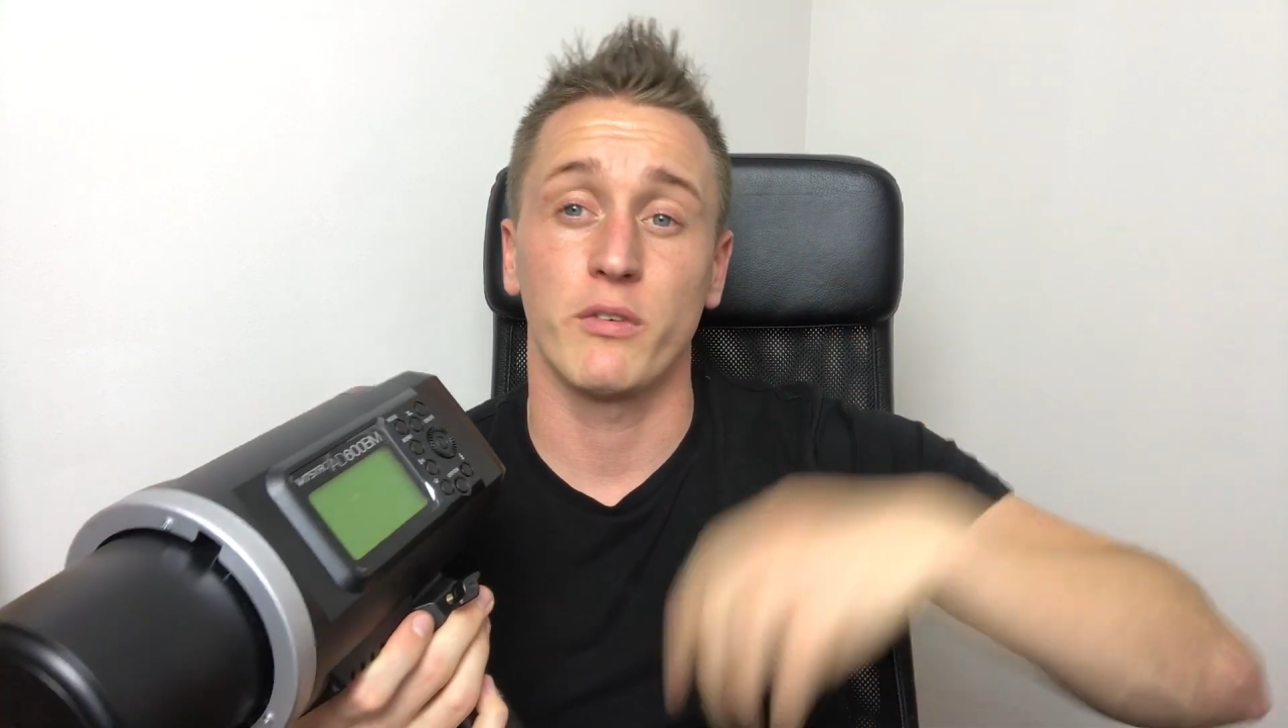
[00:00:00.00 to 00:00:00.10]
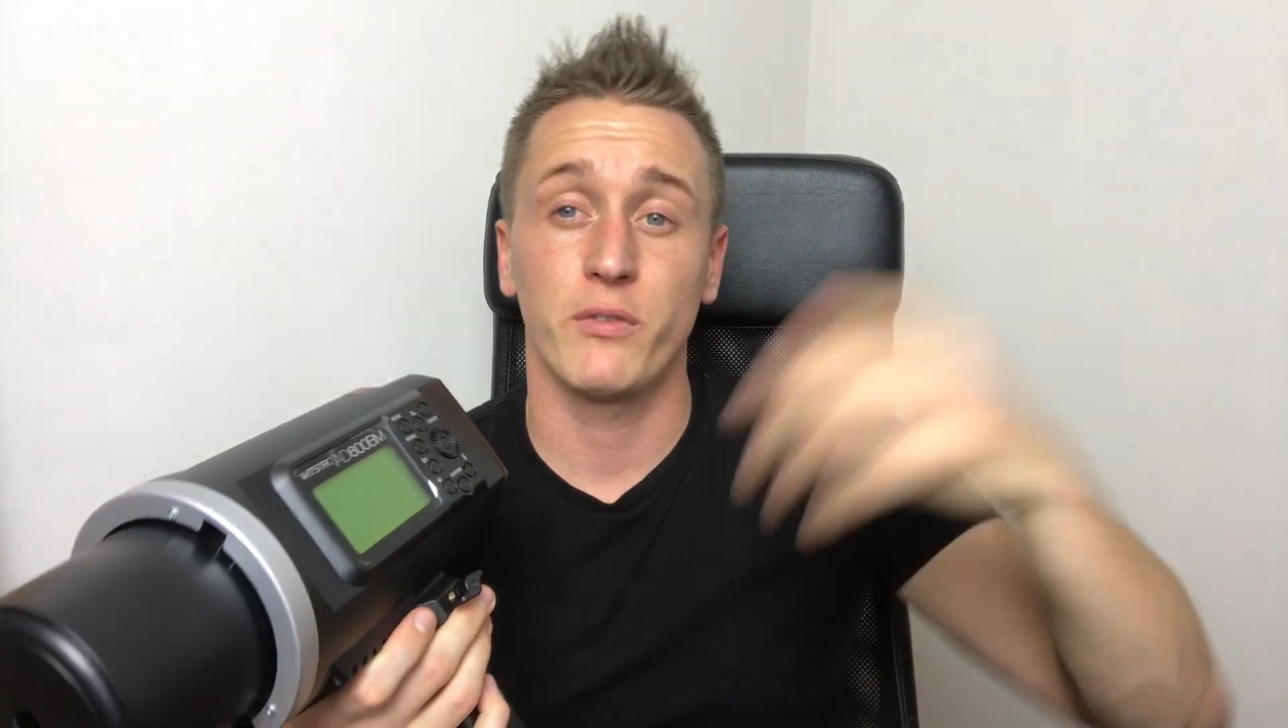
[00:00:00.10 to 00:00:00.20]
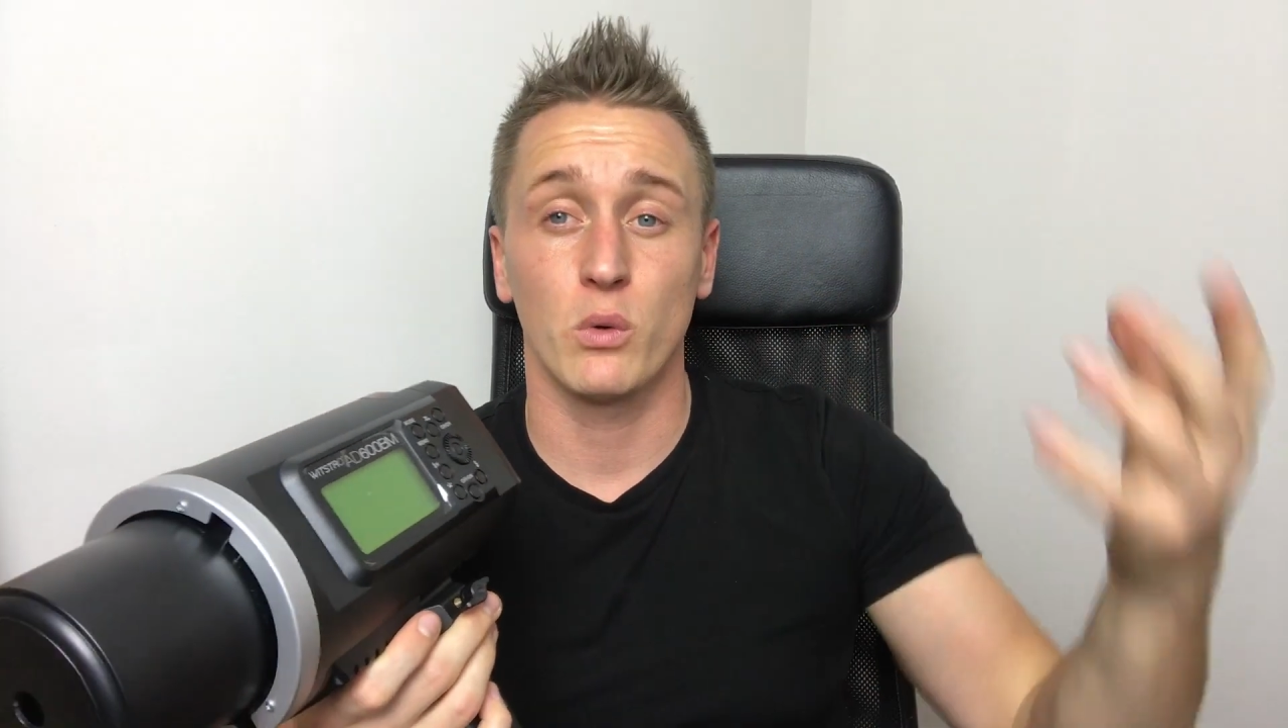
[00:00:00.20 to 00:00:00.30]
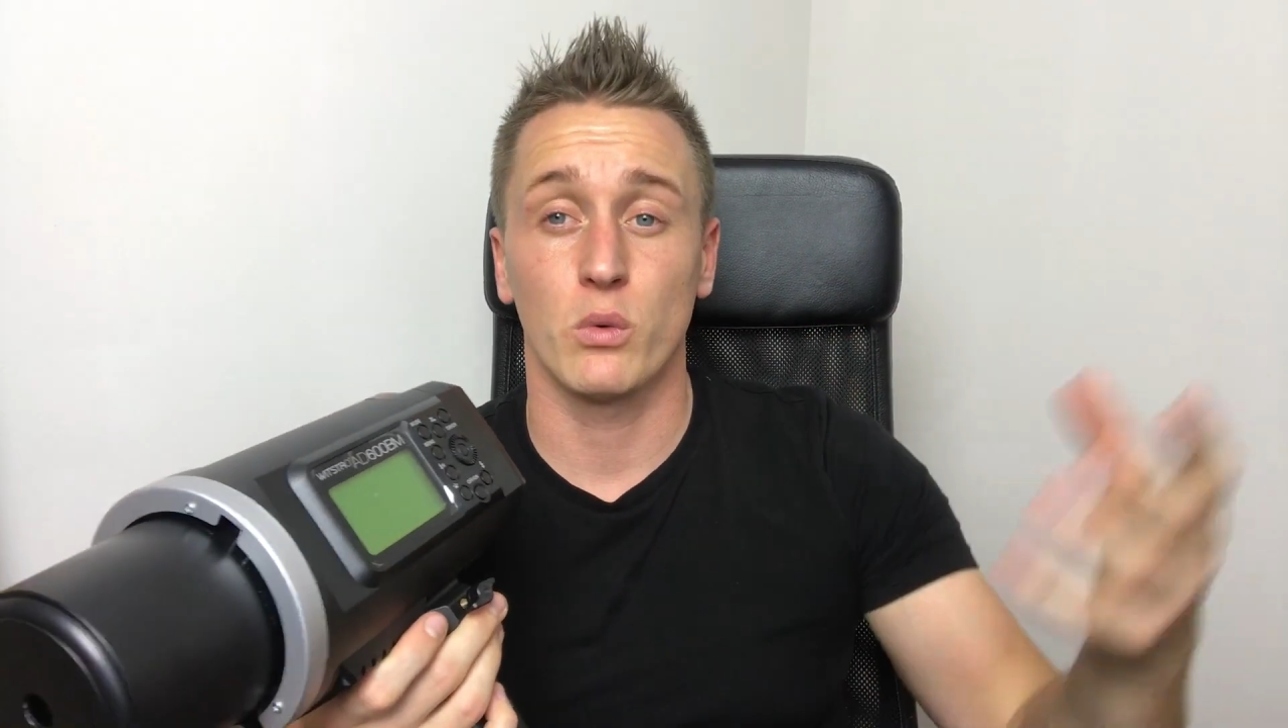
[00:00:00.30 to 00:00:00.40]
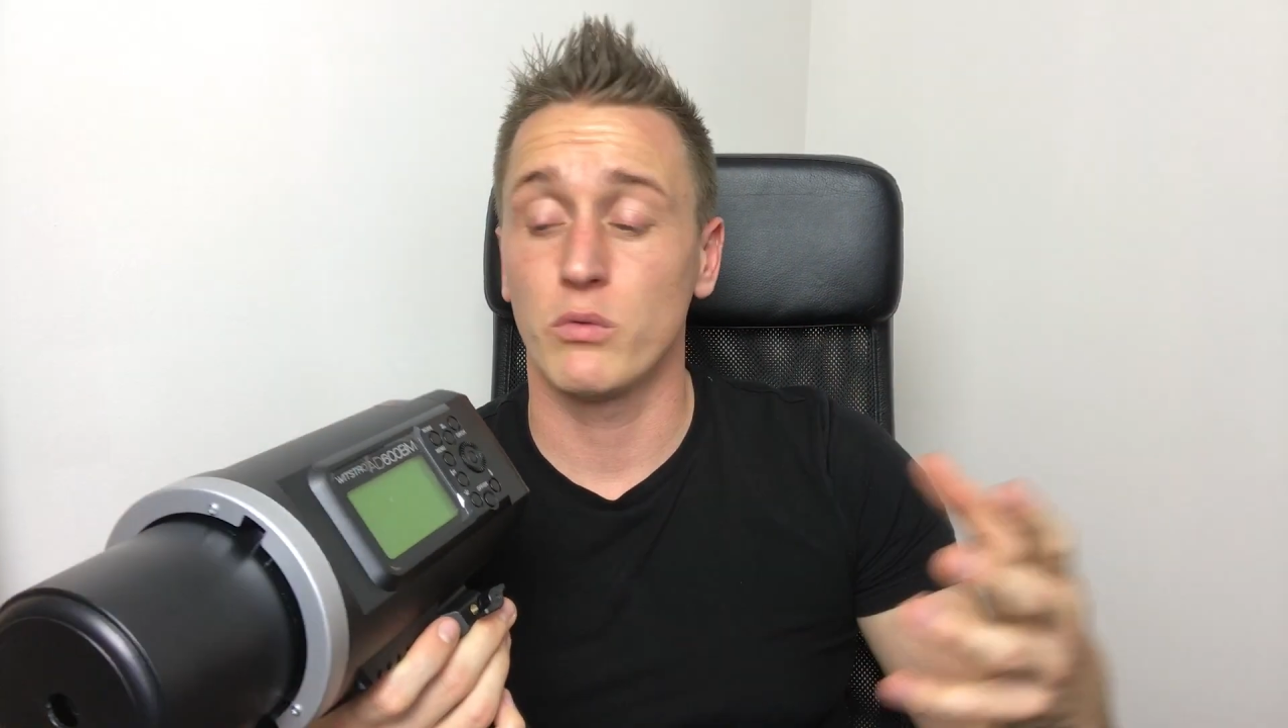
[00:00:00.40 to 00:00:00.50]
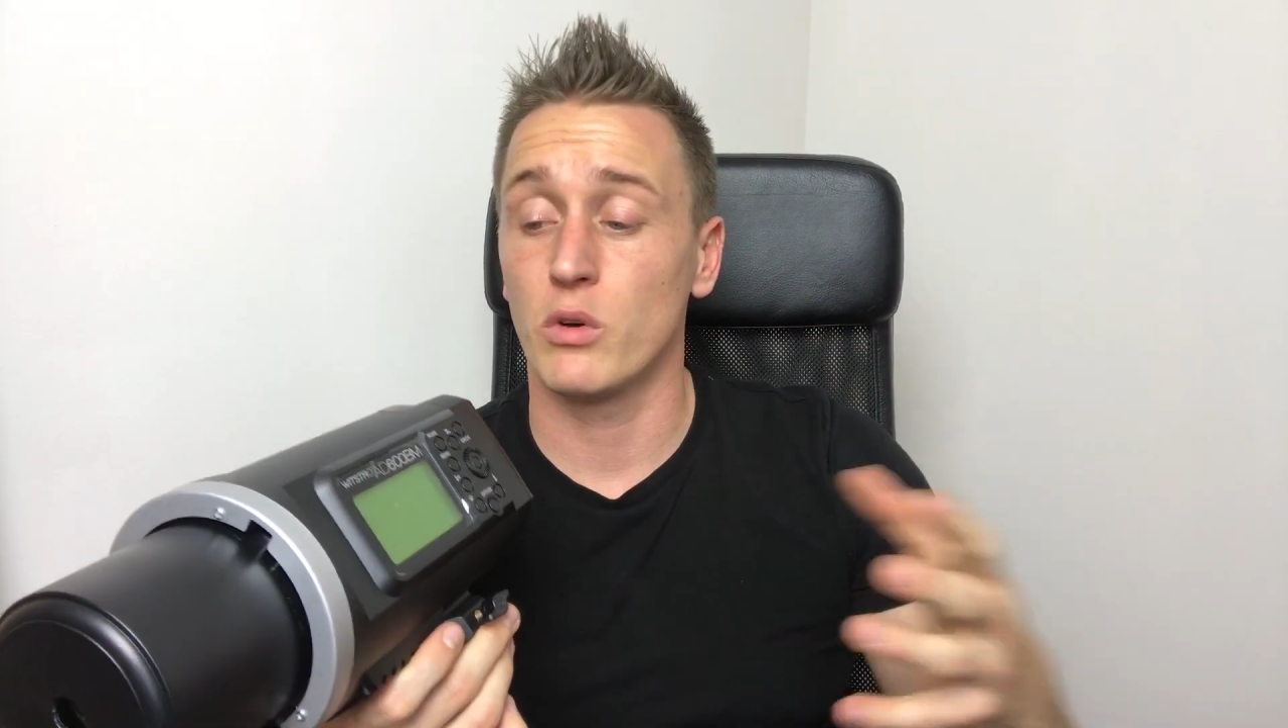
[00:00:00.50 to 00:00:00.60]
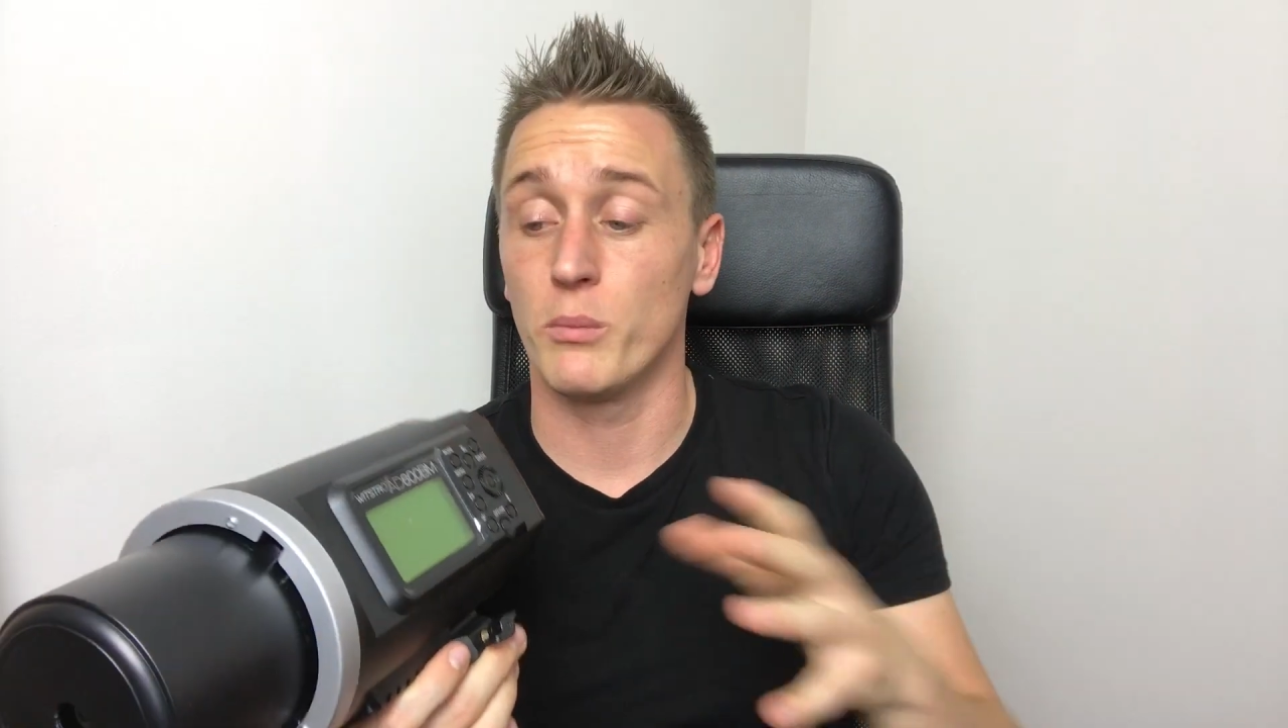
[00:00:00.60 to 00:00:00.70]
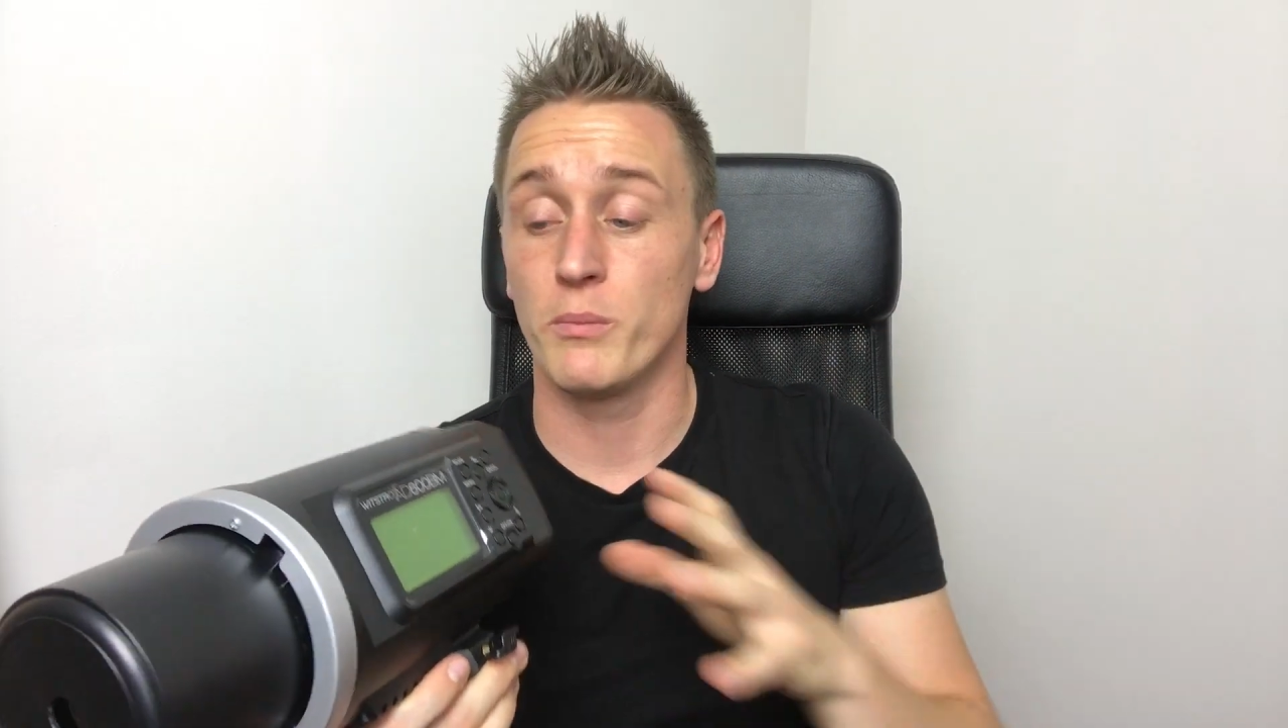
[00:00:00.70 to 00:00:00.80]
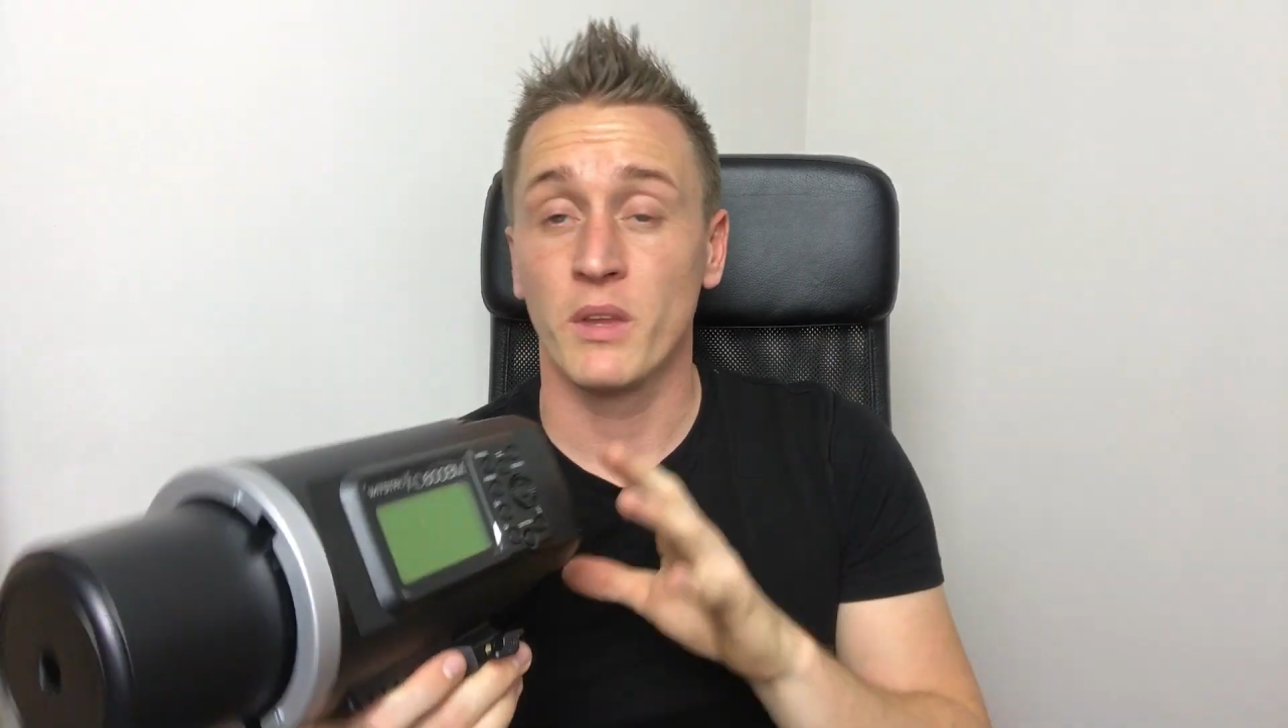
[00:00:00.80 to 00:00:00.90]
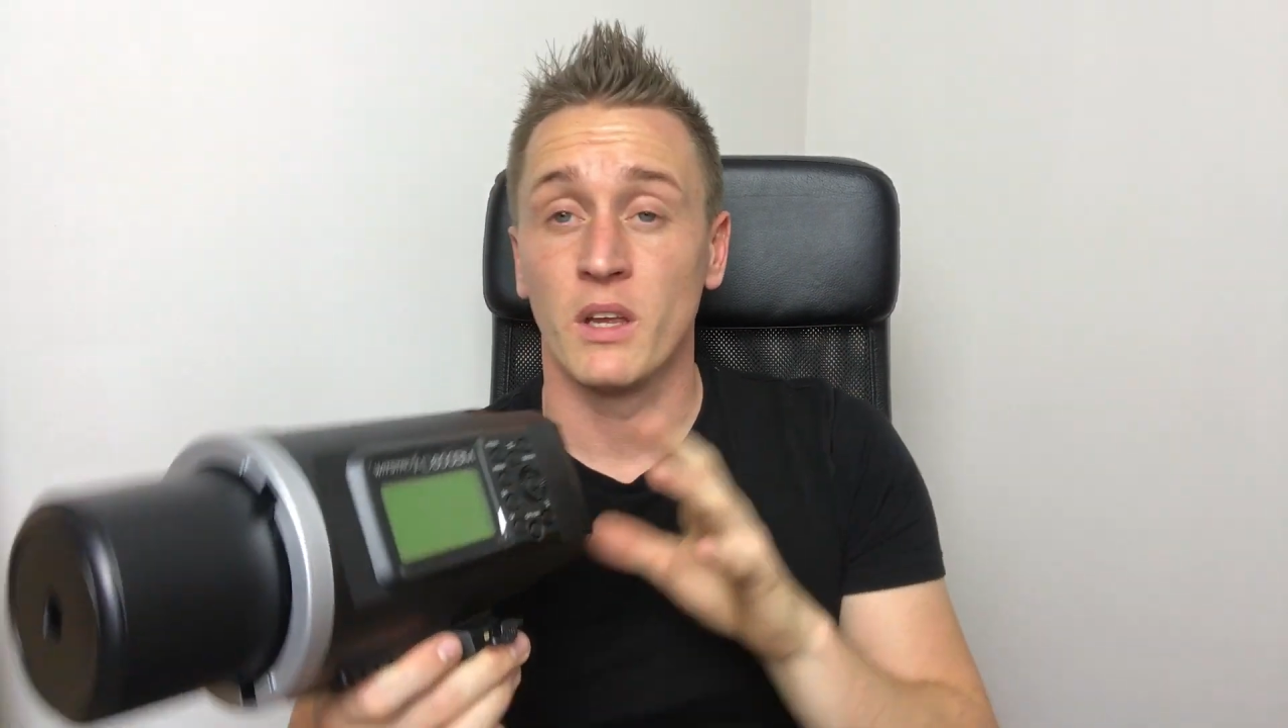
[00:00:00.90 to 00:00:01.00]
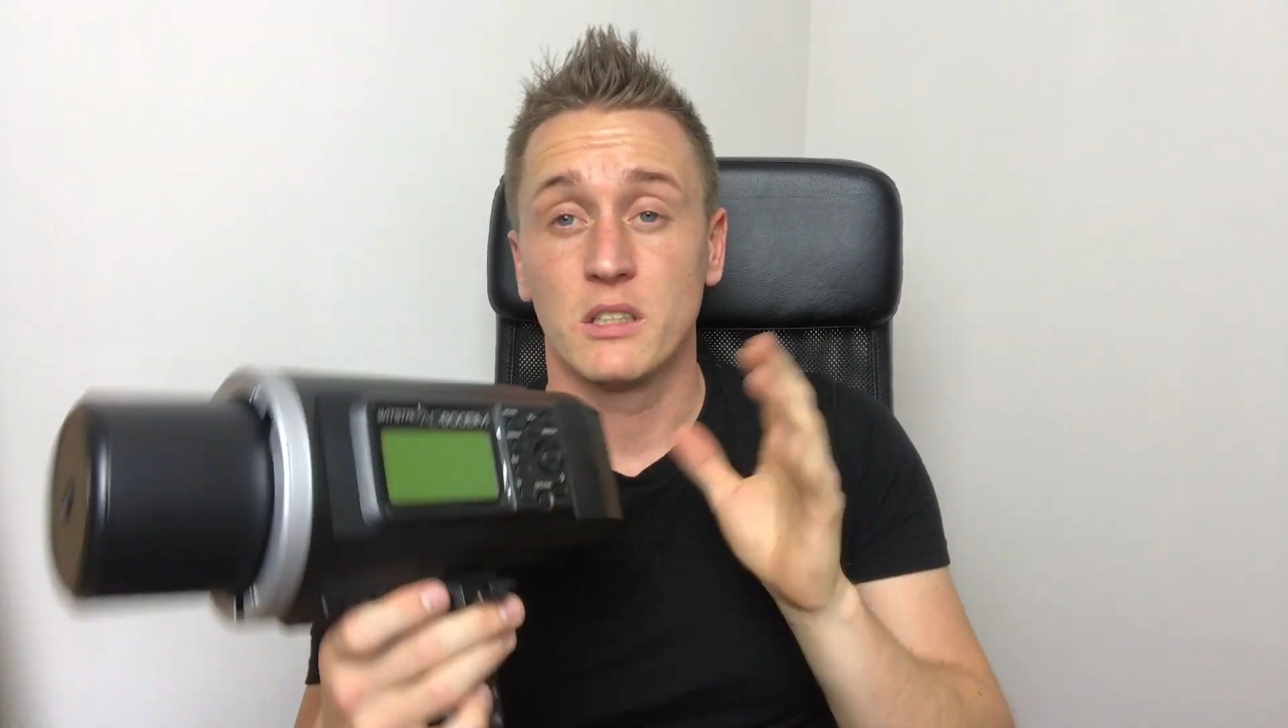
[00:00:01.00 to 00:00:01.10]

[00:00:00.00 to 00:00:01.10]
to fill the room,